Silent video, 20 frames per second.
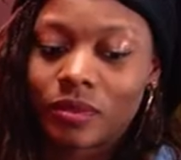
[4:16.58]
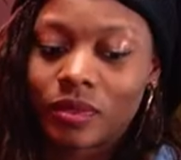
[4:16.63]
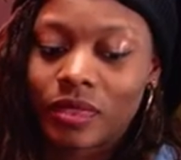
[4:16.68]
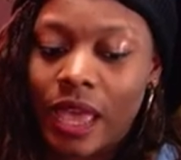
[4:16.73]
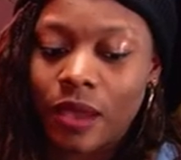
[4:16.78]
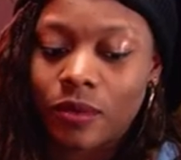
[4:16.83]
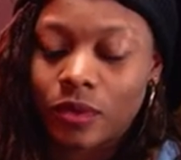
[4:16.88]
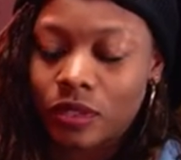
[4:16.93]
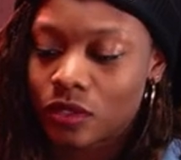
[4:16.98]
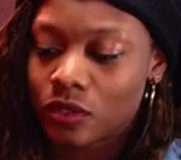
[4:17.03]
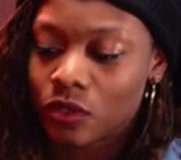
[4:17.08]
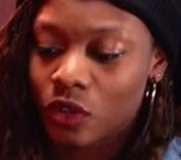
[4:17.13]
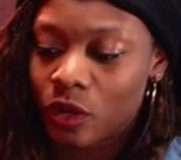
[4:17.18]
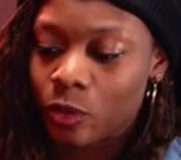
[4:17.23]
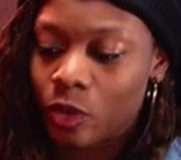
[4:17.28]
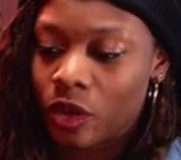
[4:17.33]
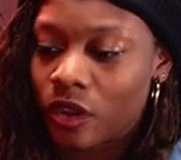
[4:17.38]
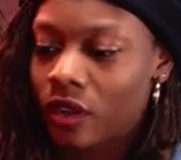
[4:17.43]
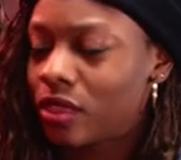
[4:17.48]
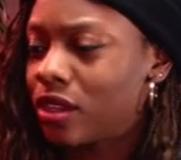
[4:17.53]
That was
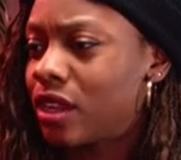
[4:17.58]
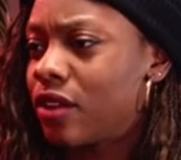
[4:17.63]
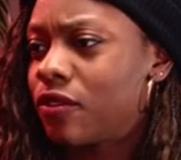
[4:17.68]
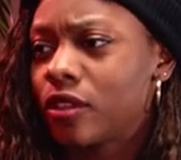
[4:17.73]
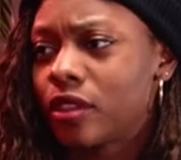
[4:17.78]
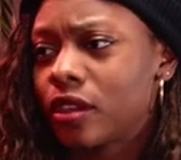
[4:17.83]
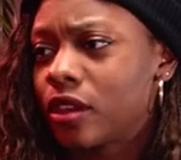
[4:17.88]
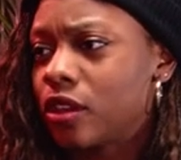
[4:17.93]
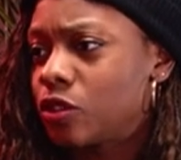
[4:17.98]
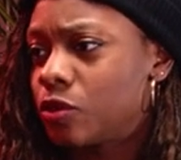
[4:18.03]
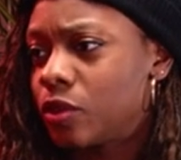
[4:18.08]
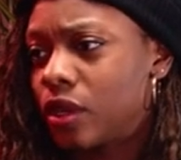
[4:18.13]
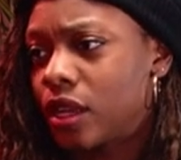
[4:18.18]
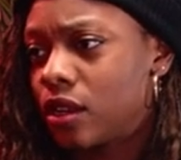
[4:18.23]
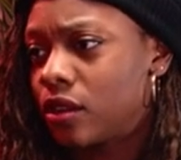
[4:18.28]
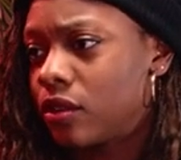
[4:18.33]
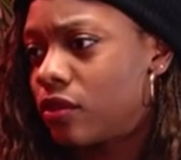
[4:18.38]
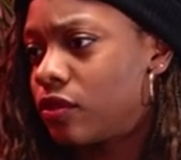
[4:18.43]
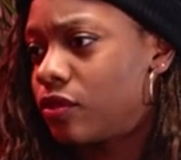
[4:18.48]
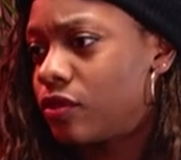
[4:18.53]
storyboarded. than everything else we
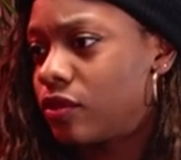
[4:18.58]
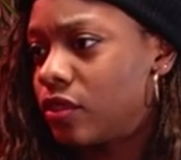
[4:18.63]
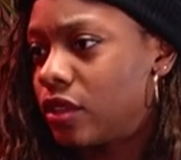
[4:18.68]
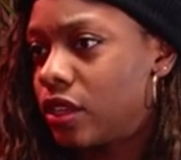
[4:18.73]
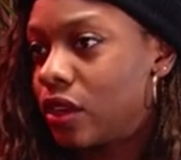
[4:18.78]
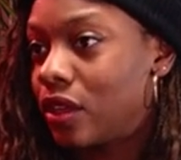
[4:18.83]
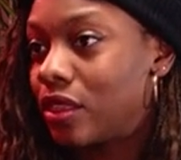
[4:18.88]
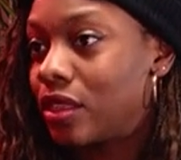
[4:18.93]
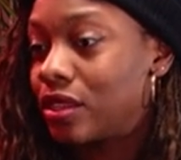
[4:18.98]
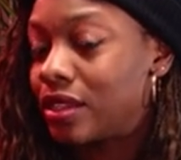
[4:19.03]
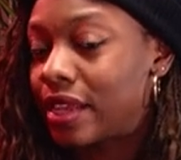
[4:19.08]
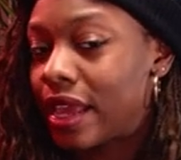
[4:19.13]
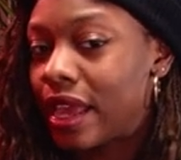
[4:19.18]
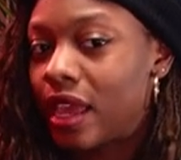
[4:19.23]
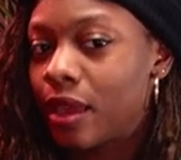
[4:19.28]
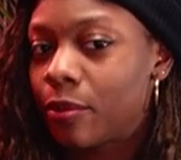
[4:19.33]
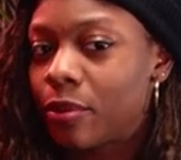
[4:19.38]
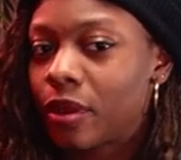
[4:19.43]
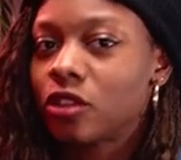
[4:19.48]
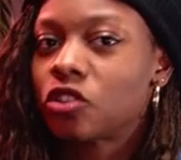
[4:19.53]
kind of did on the
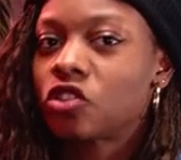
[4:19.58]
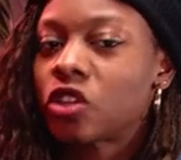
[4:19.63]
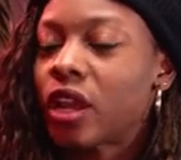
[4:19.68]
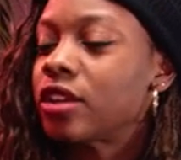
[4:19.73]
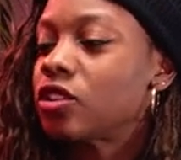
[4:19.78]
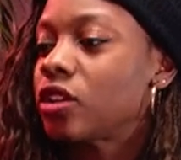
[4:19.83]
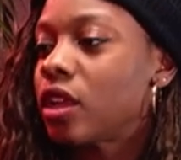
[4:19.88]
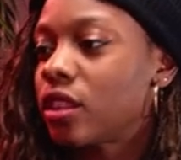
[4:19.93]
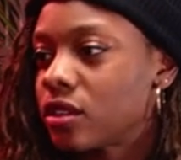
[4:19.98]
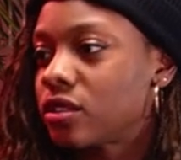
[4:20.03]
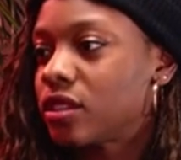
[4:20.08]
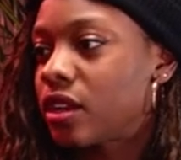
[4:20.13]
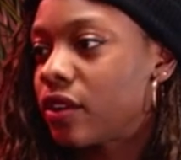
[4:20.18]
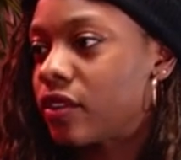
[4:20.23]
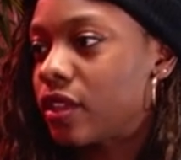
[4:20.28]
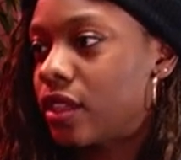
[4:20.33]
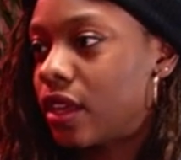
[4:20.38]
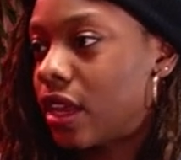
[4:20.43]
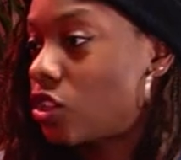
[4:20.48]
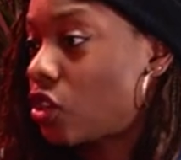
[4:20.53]
day. But sh I shot listed
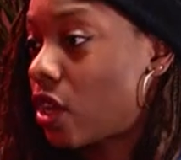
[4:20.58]
everything.